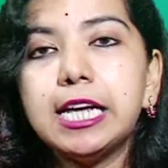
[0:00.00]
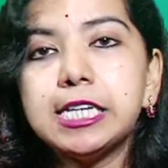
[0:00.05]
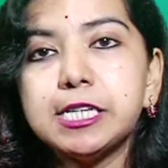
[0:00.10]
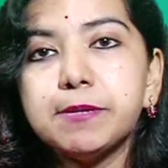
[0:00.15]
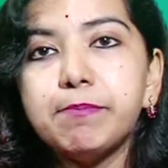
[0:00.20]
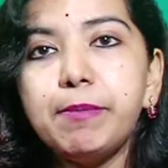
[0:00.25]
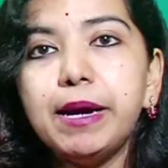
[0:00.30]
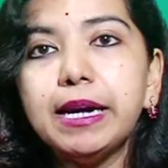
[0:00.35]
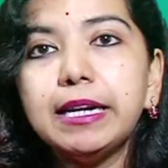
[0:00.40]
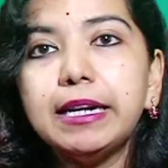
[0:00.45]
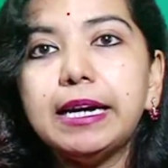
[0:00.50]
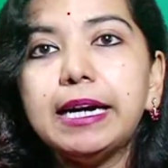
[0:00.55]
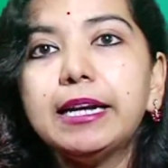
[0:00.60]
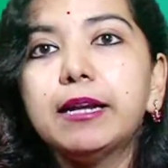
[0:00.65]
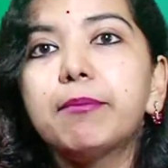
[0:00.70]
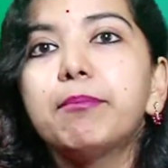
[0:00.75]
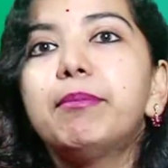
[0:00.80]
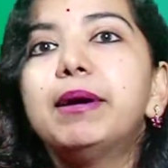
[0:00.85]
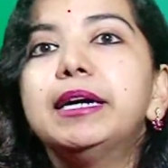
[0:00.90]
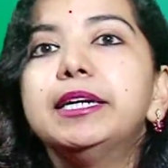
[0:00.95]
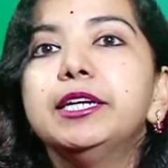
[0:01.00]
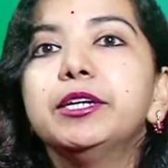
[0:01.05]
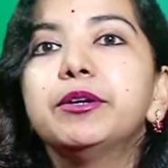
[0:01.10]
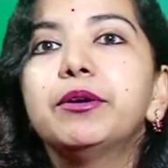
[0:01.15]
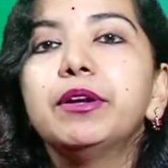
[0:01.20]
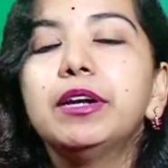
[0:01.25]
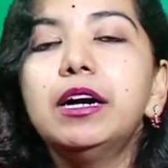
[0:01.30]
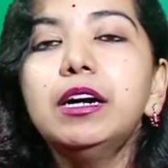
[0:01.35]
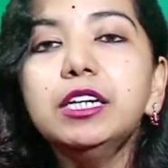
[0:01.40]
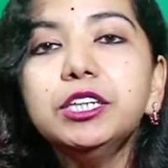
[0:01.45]
aspect in a
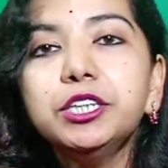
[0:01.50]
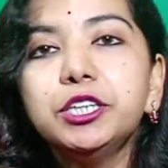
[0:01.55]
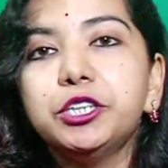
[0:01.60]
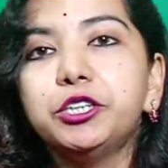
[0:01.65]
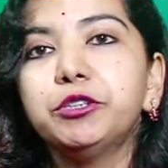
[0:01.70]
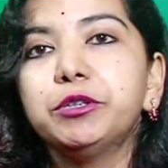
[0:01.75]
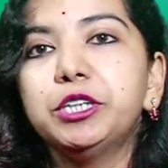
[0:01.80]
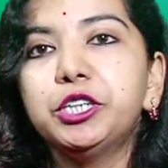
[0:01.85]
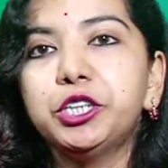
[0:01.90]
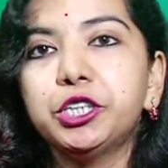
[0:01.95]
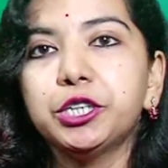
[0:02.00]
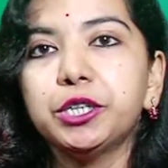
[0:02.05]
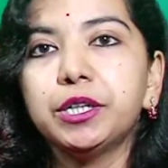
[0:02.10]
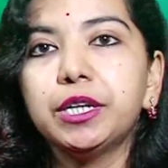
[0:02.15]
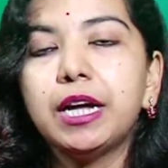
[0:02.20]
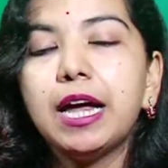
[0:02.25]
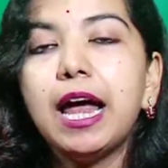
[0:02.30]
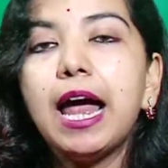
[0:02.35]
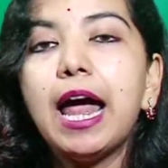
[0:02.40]
particular situation,